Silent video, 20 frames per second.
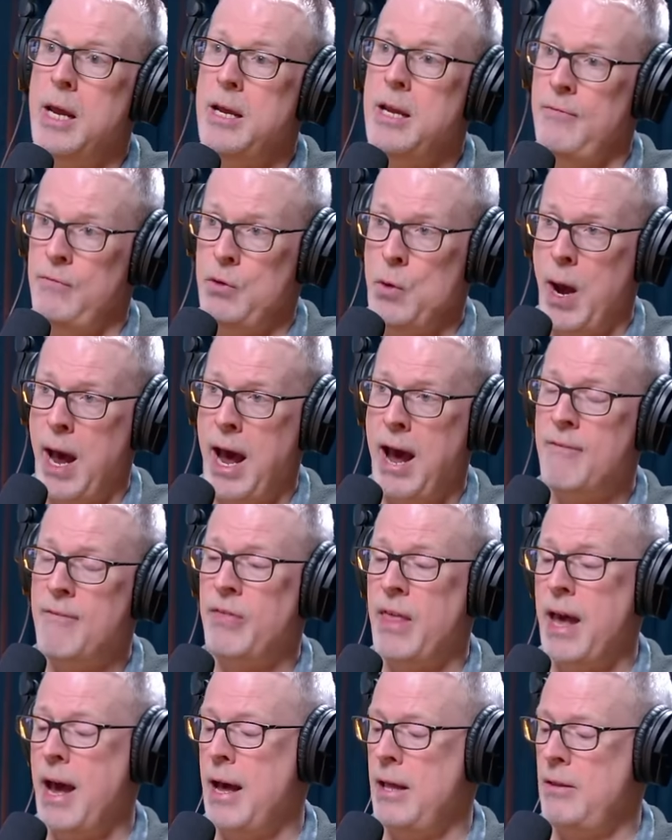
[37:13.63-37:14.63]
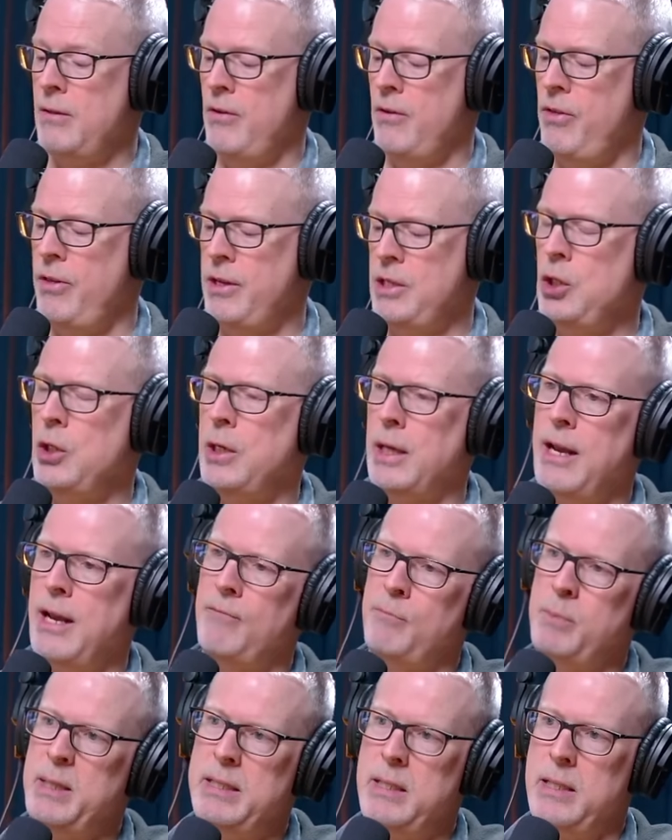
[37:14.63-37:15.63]
If you have that, then you can
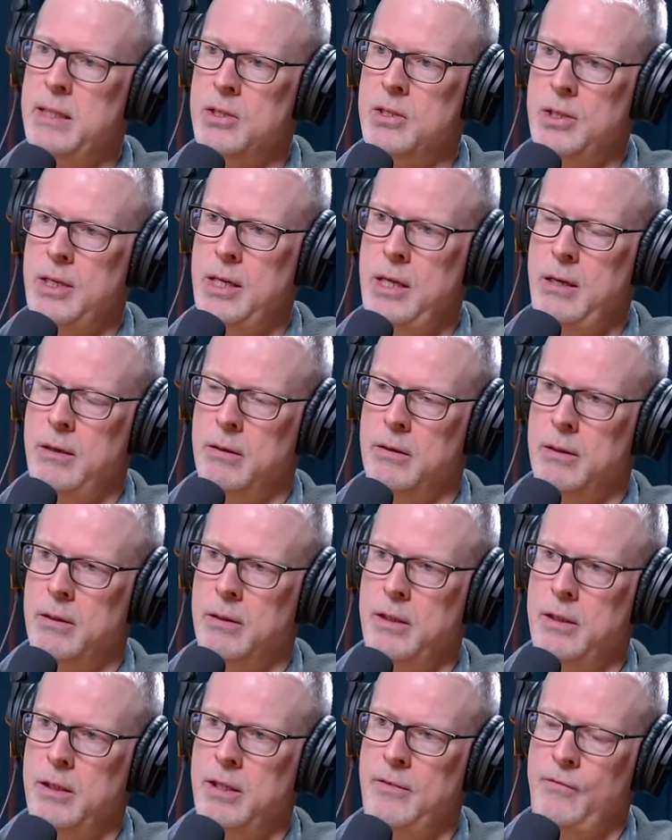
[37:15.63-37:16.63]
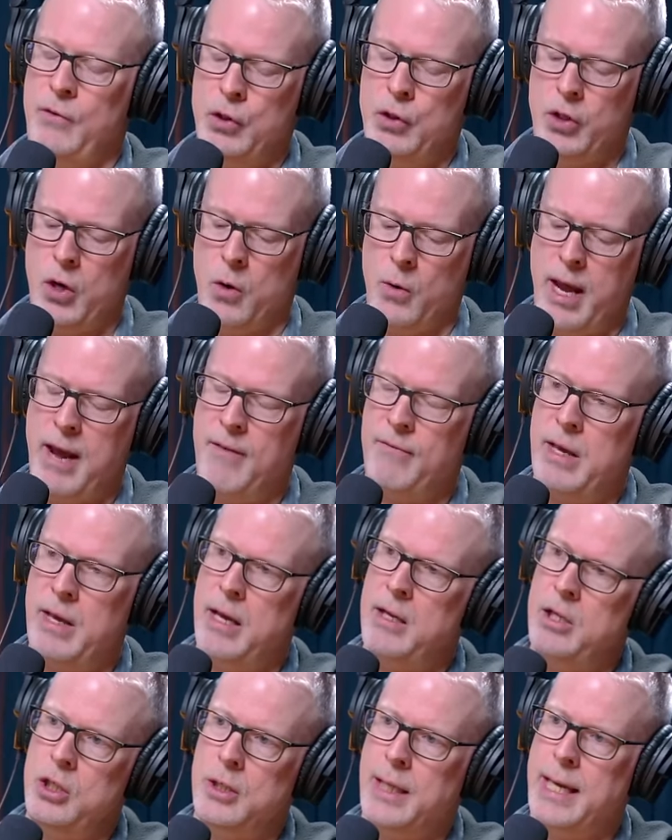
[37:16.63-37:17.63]
have PTSD. If you don't have
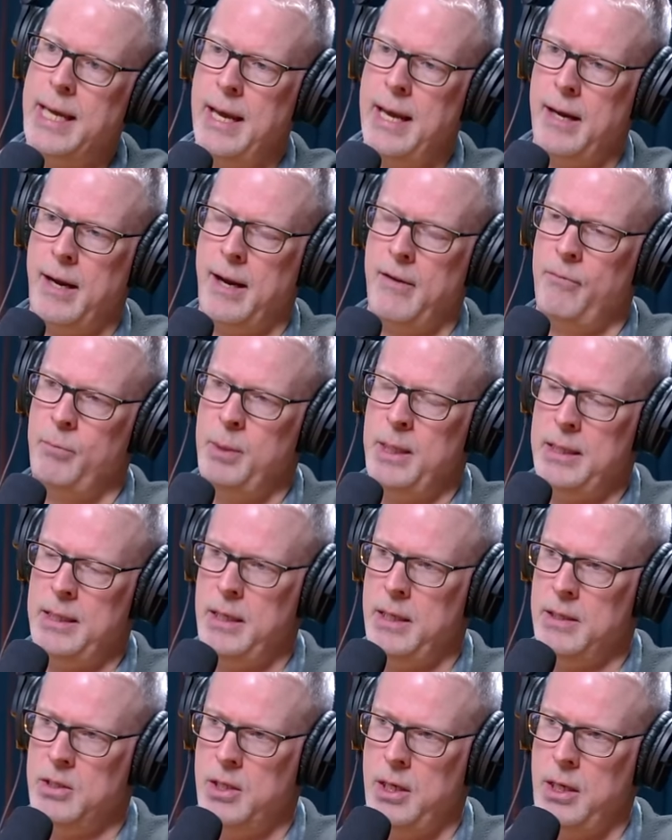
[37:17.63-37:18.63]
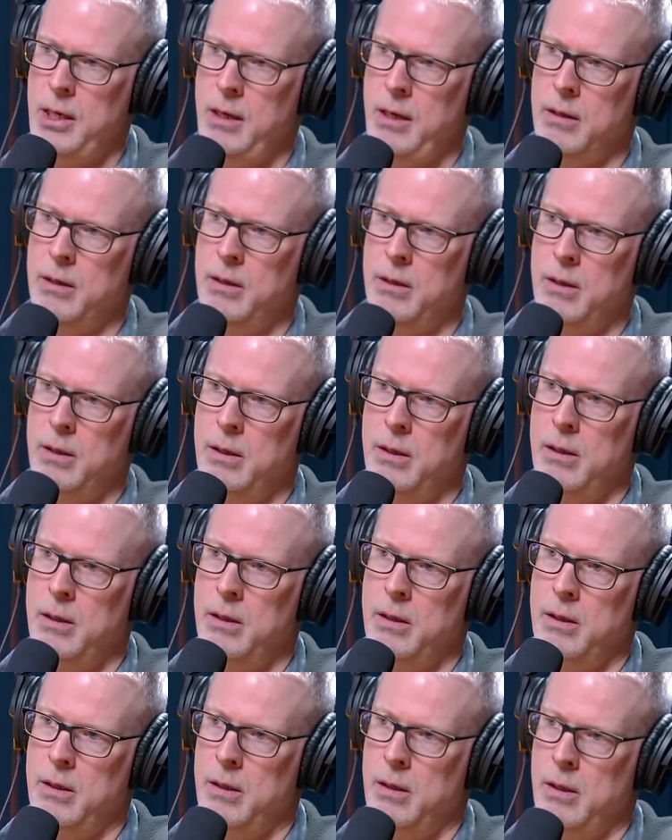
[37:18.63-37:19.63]
that, you can't have PTSD.
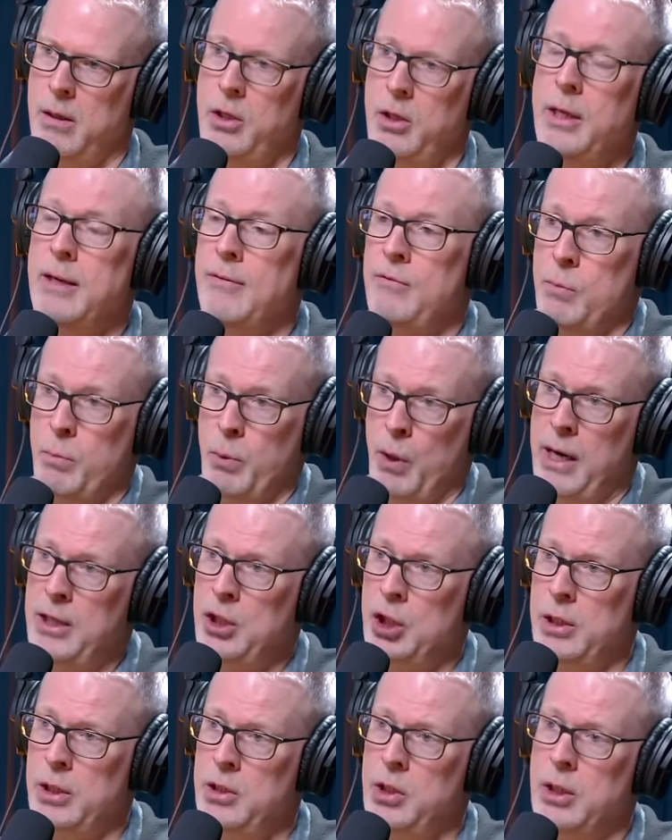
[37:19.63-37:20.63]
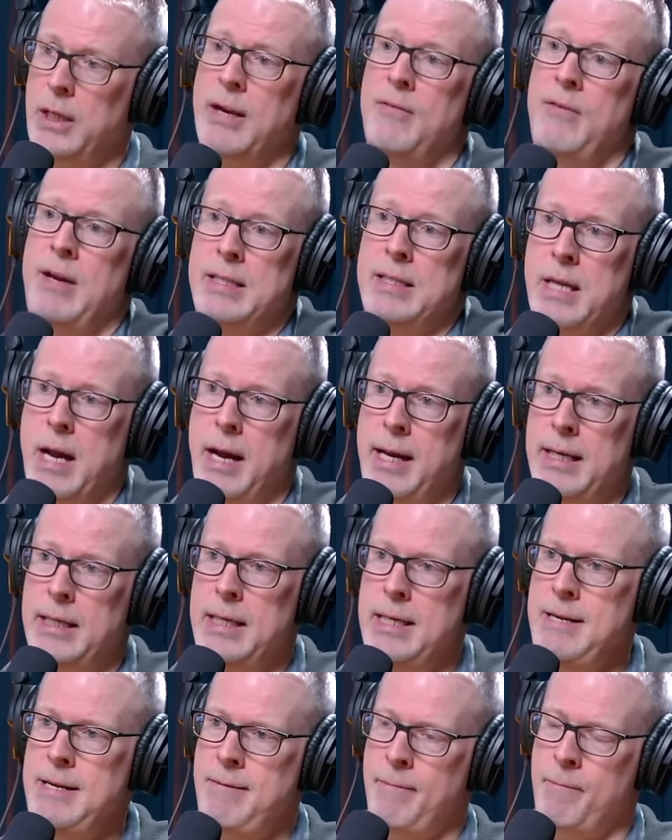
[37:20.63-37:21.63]
You can have depression. You can have
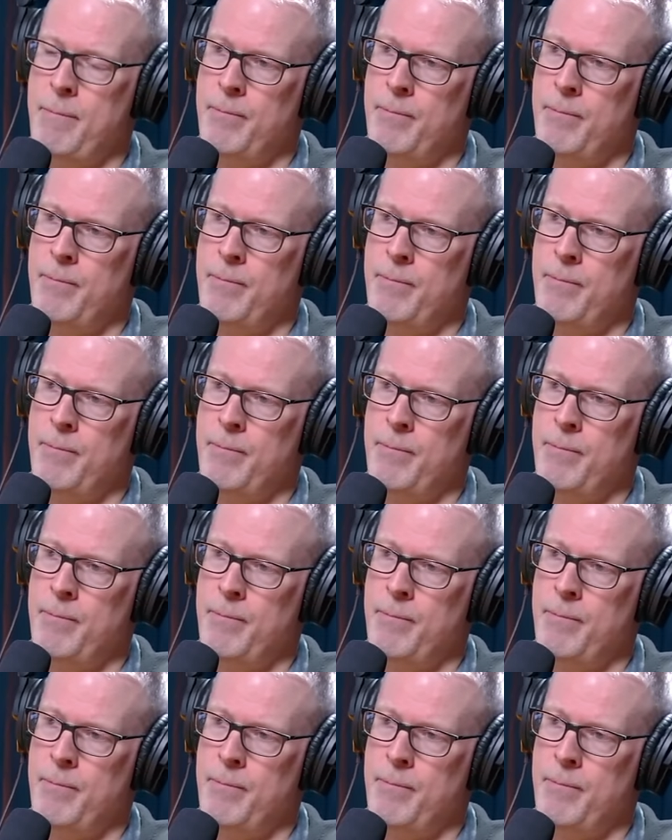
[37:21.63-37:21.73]
anxiety.